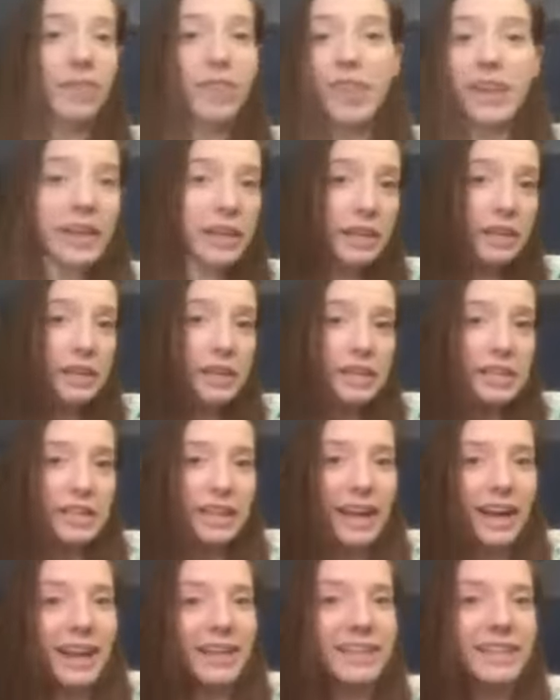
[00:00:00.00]
this,
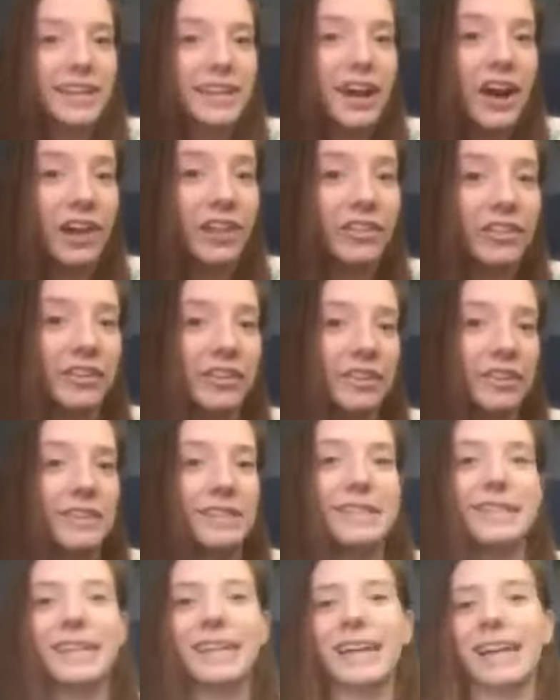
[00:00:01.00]
and then others,
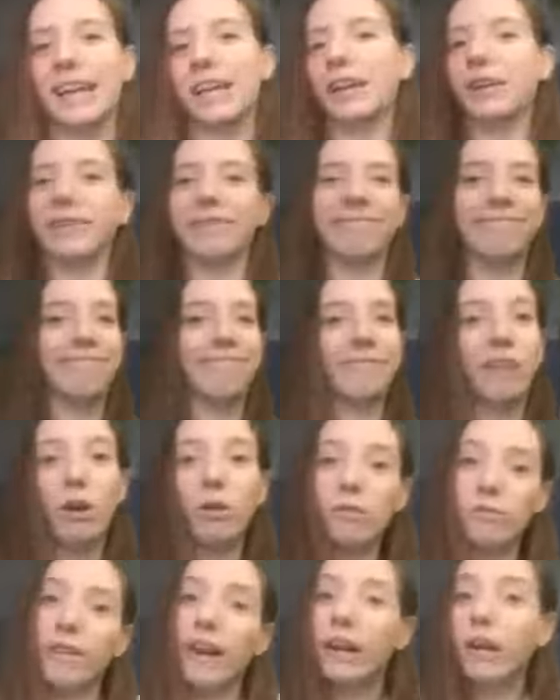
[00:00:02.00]
it
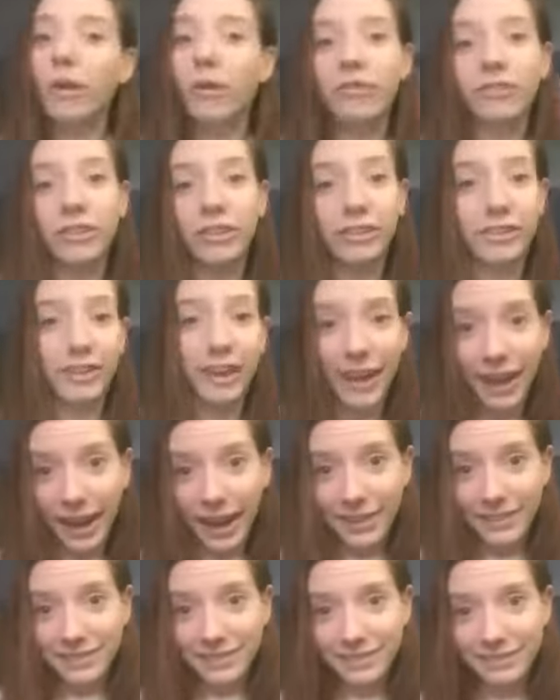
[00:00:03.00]
goes right over their
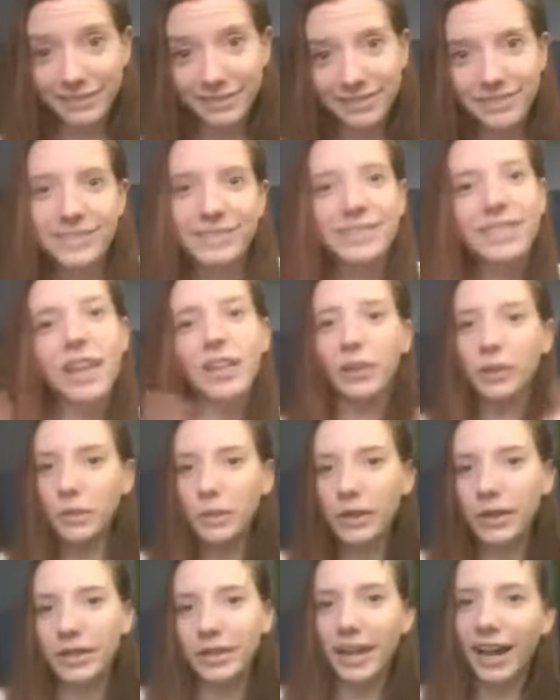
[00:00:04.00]
head. Another
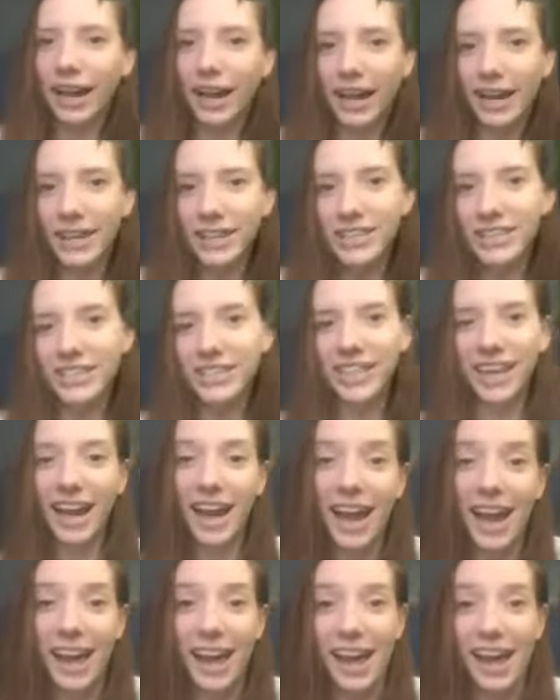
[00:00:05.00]
word, H,
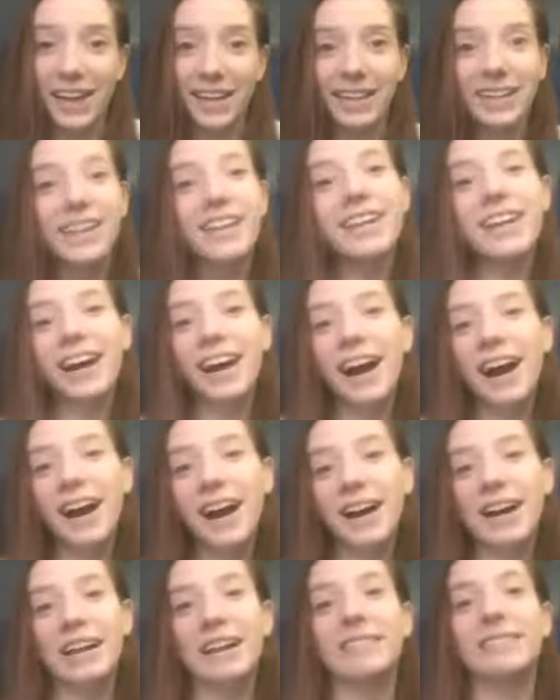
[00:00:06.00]
head.
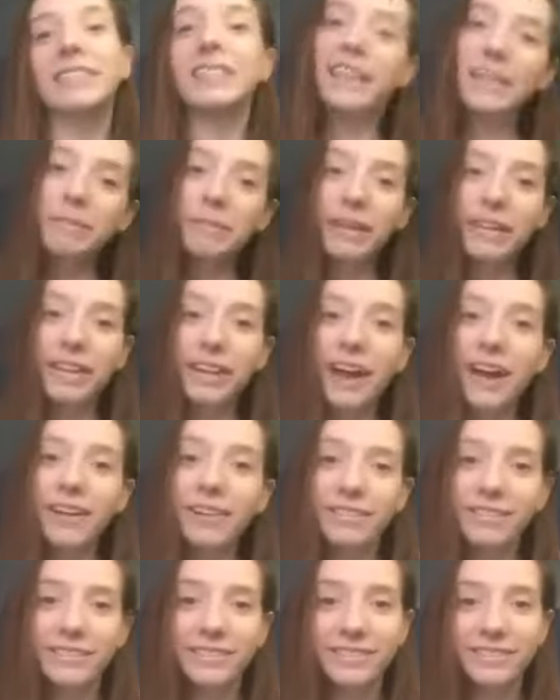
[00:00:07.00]
Does anybody
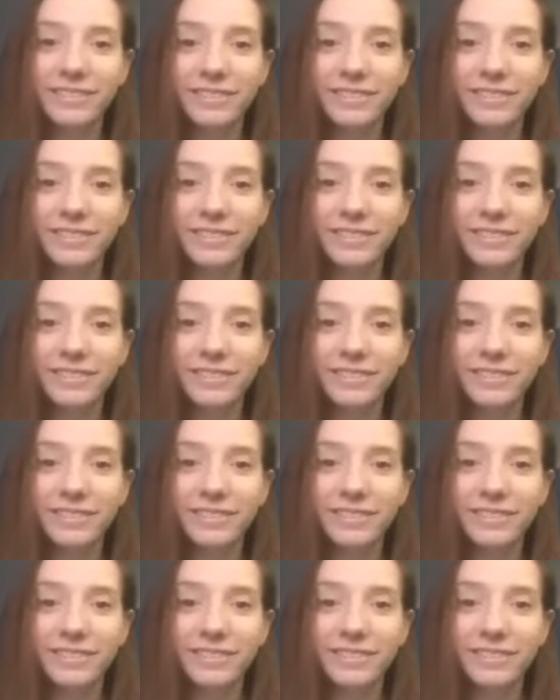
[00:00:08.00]
know?